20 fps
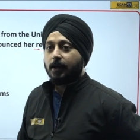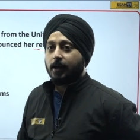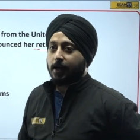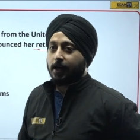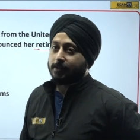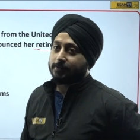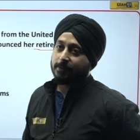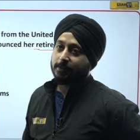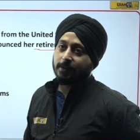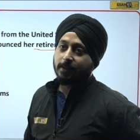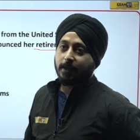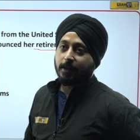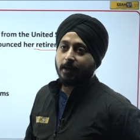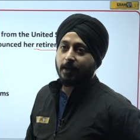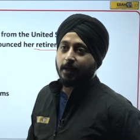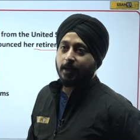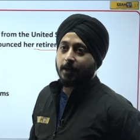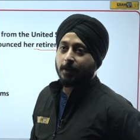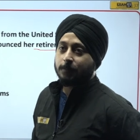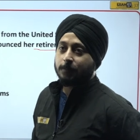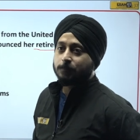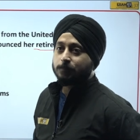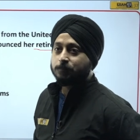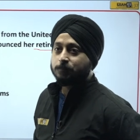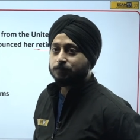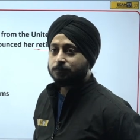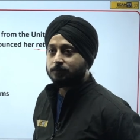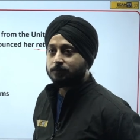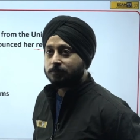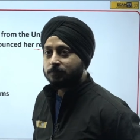I think uh,
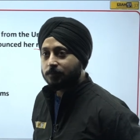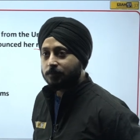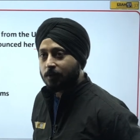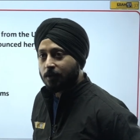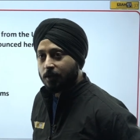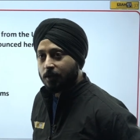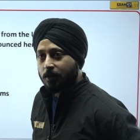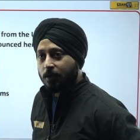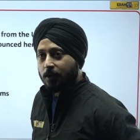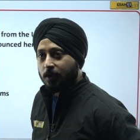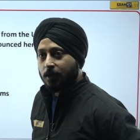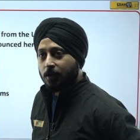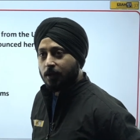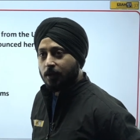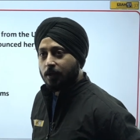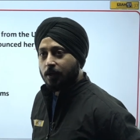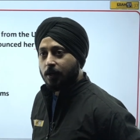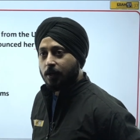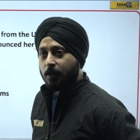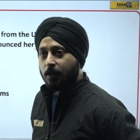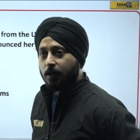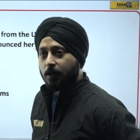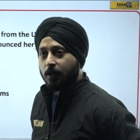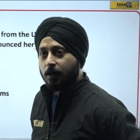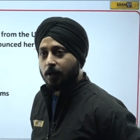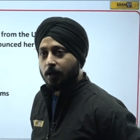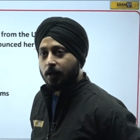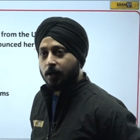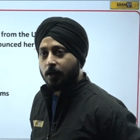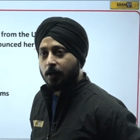
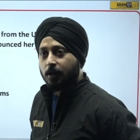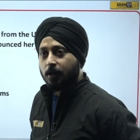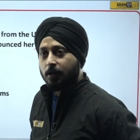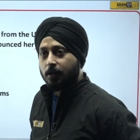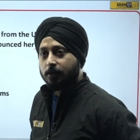uh,